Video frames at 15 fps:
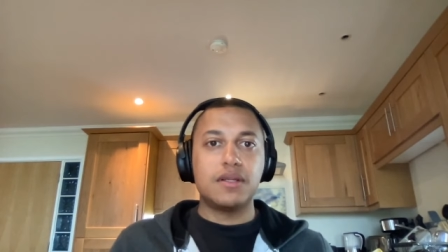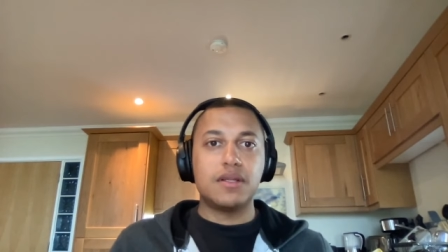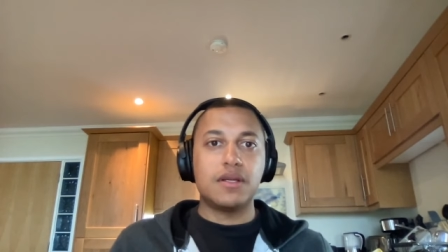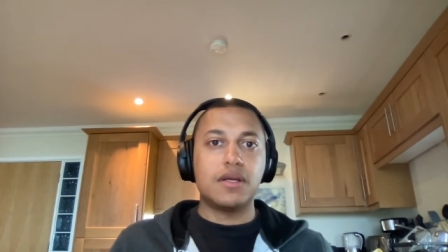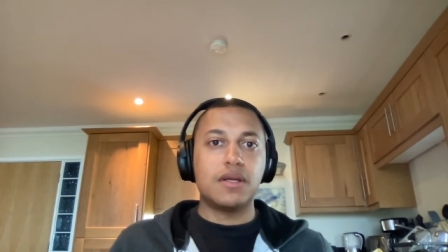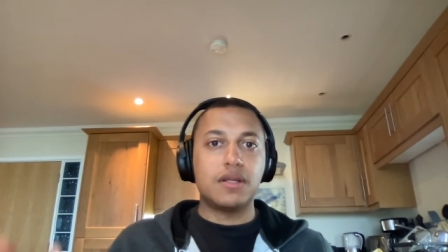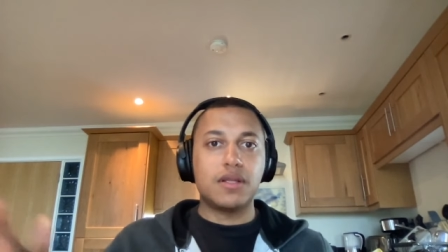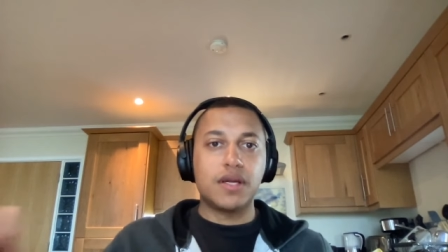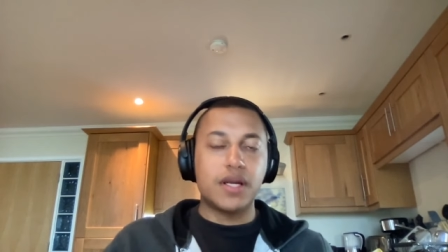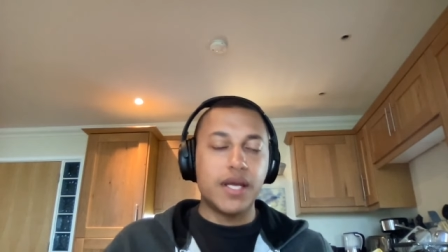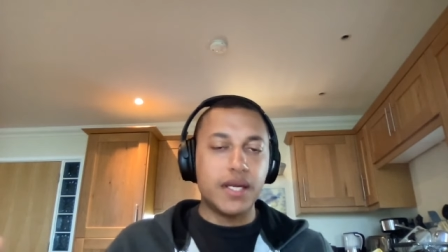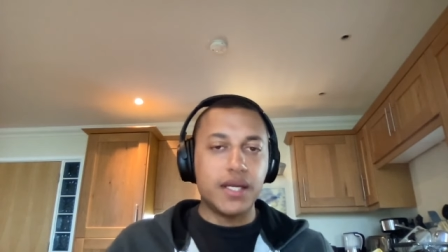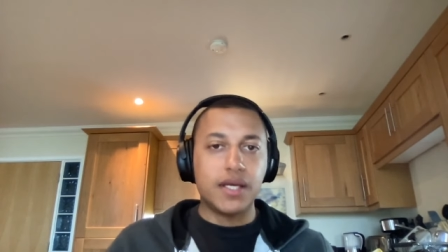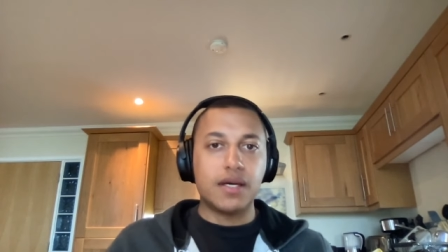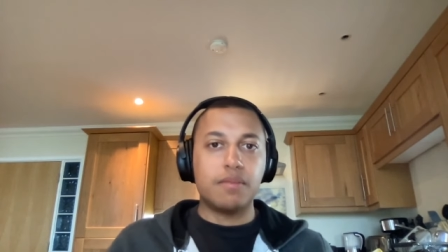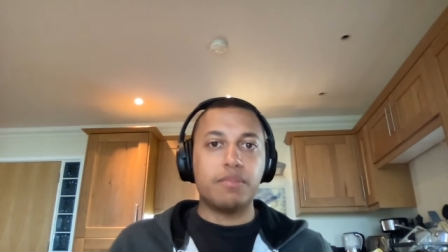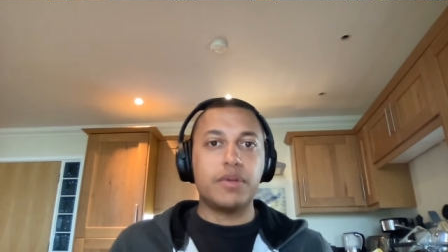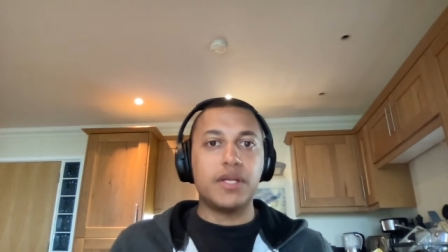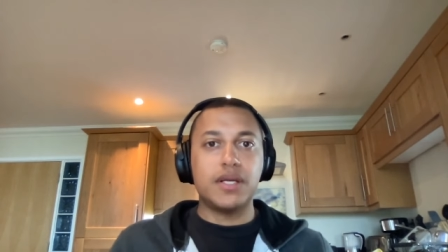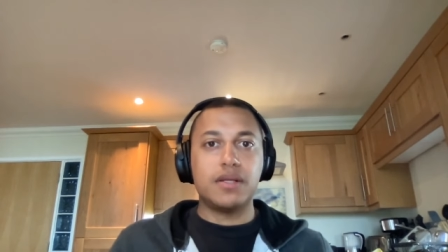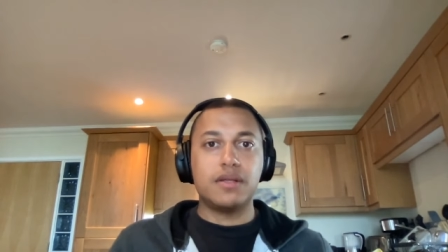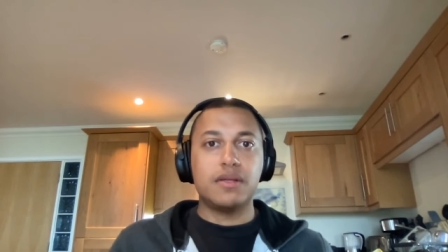the, the cleaning
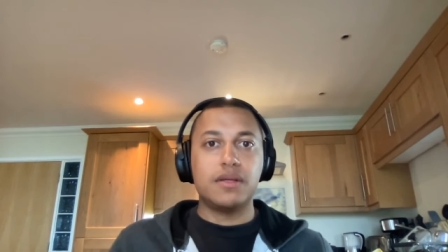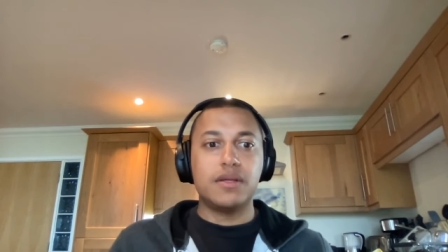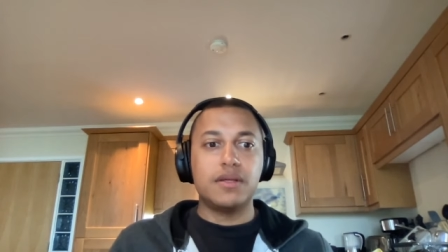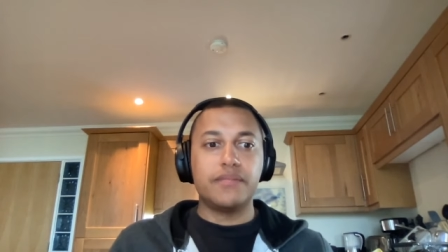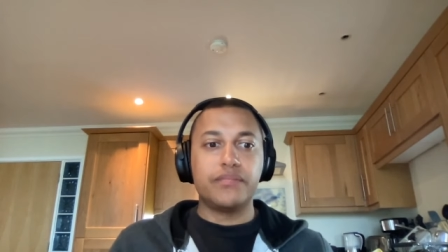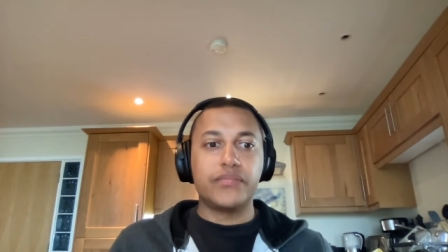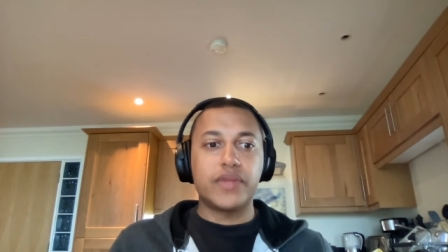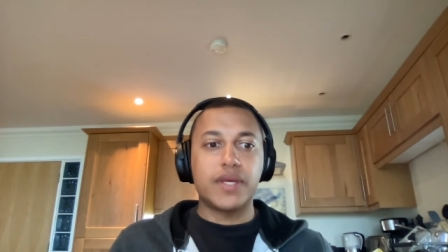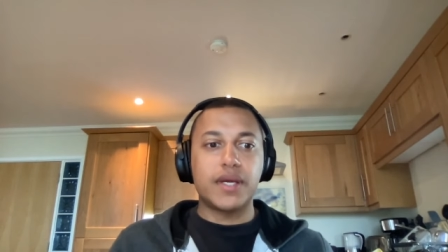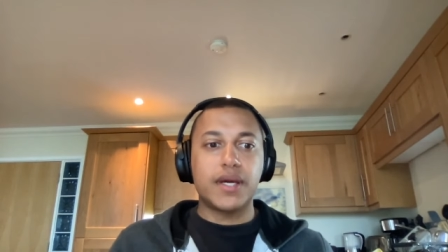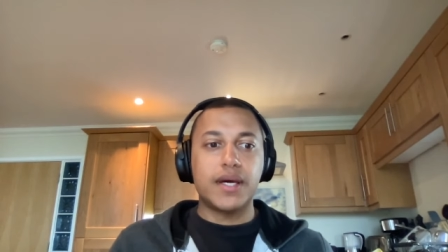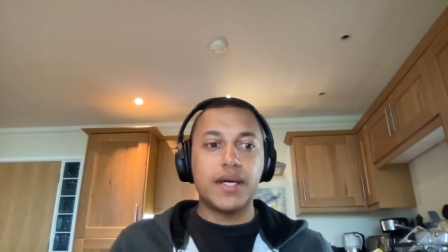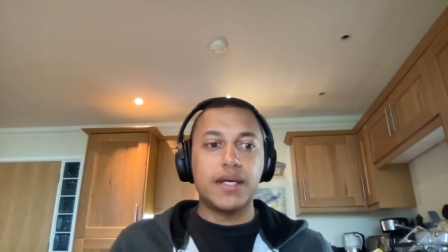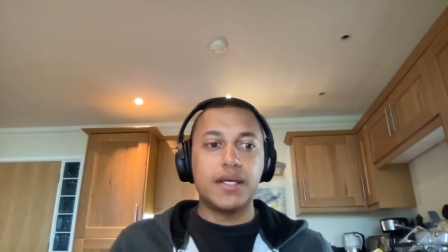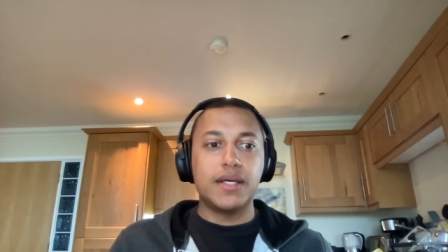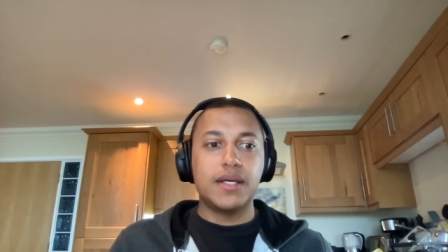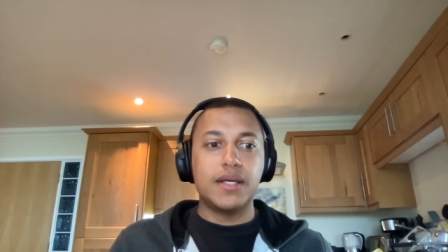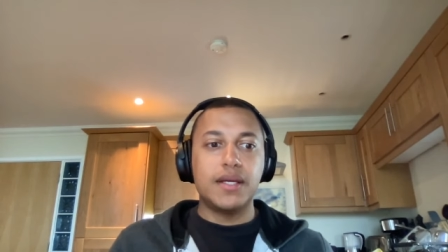company. Okay?